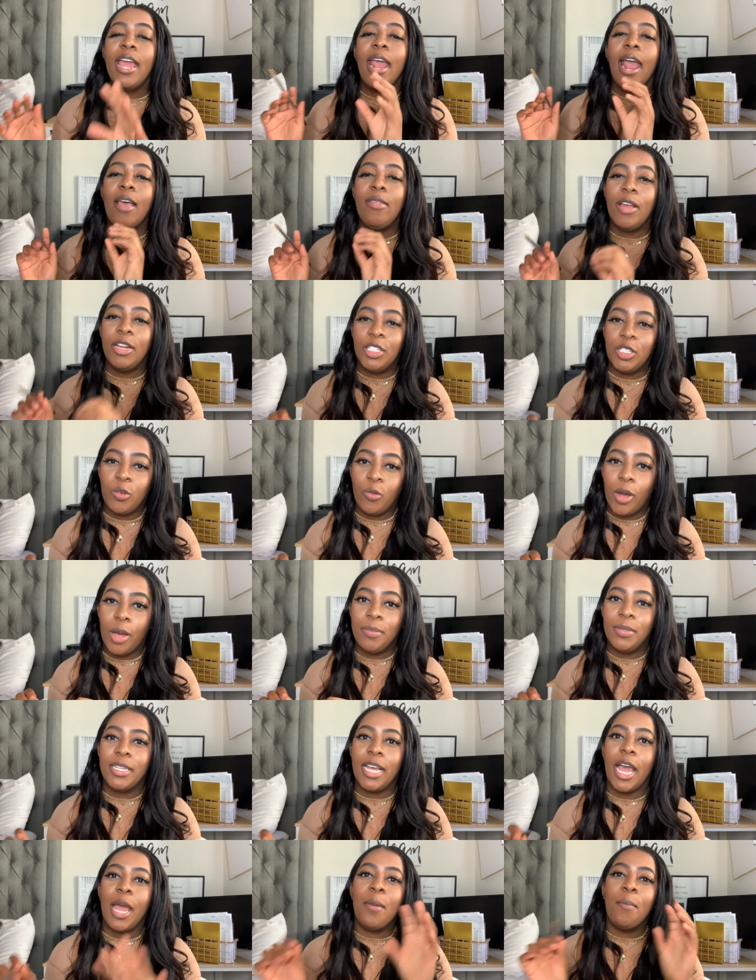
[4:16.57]
and that your
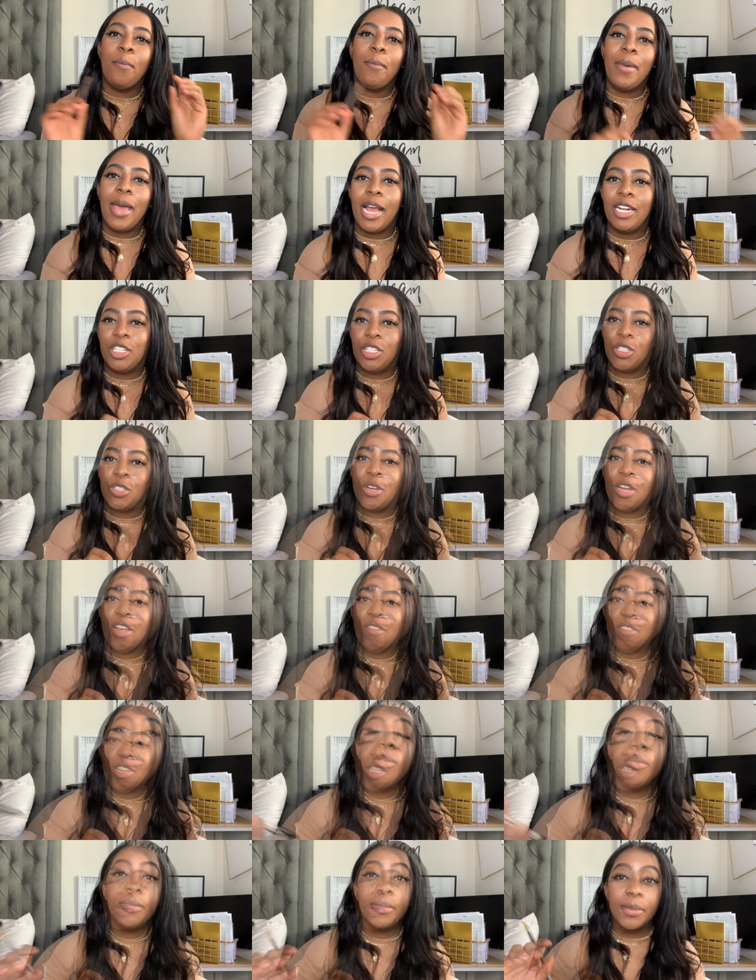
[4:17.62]
website matches your
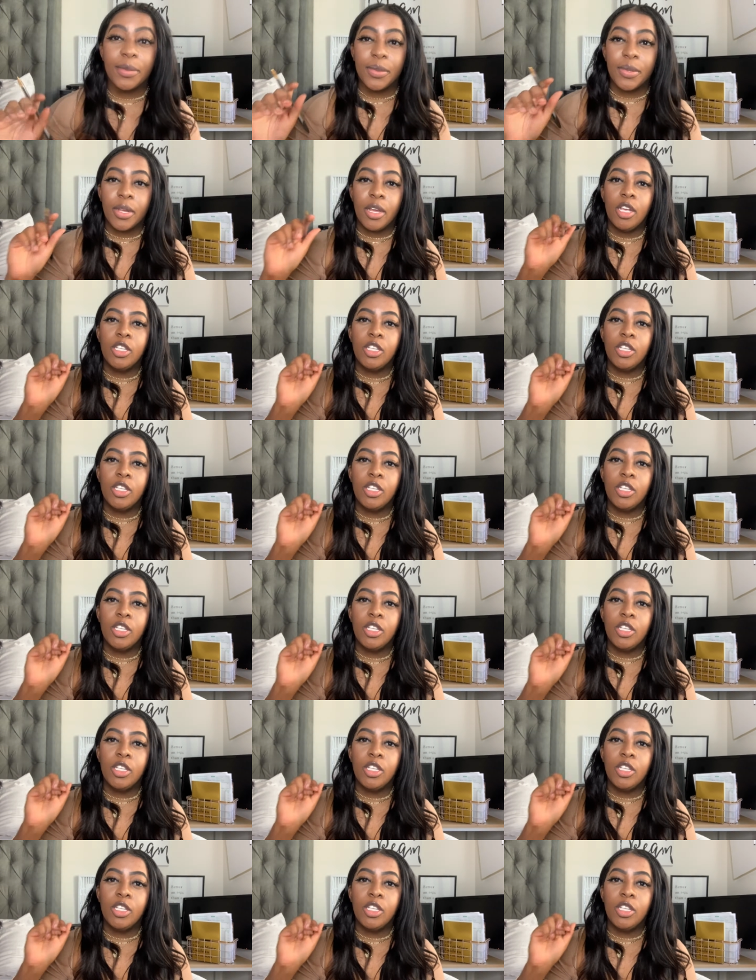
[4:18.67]
inventory.